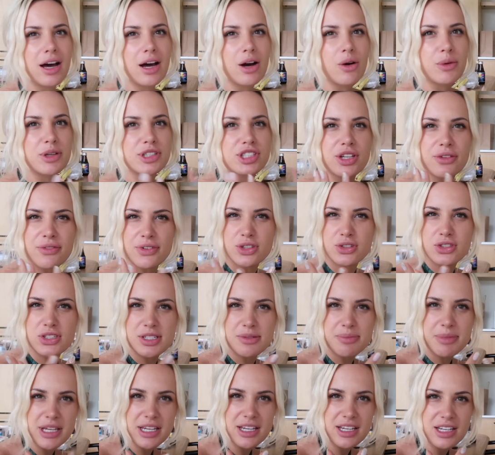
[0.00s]
which confuses
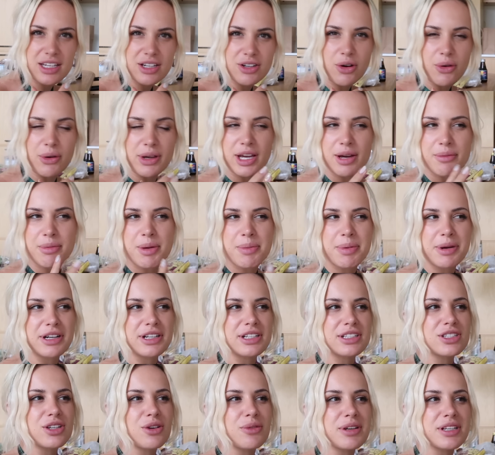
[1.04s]
me. Growing up, my
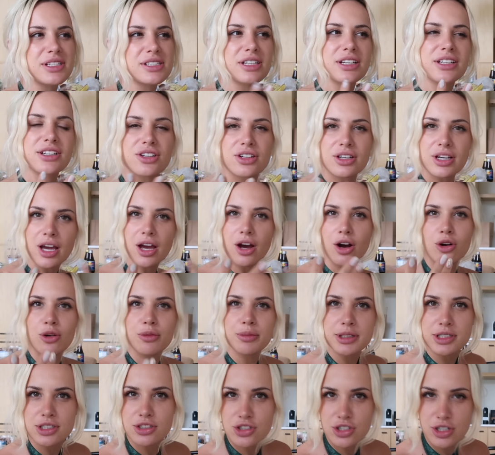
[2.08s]
parents always said cook at home,
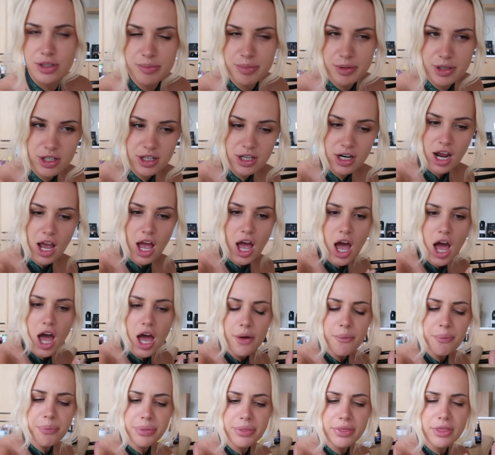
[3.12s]
it's cheaper.
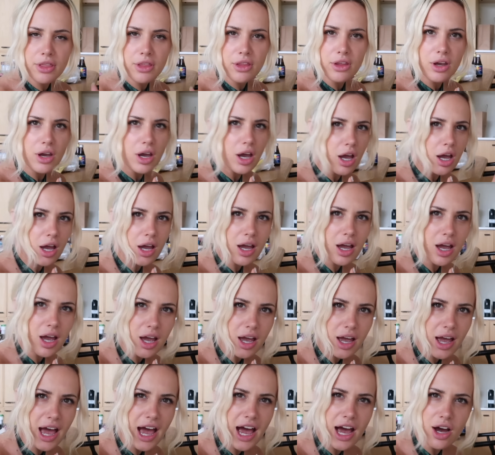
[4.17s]

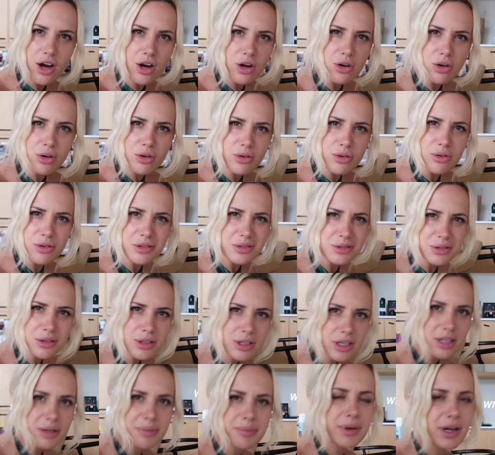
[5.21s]

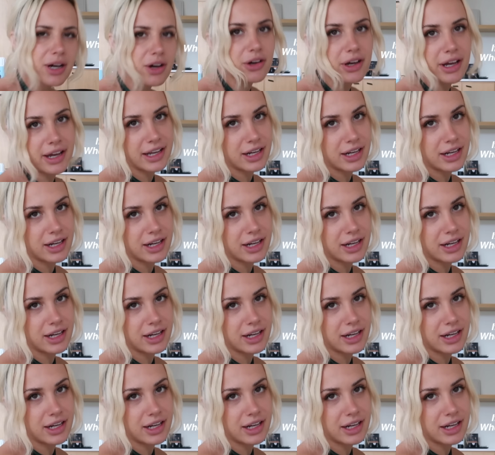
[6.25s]
How? But okay,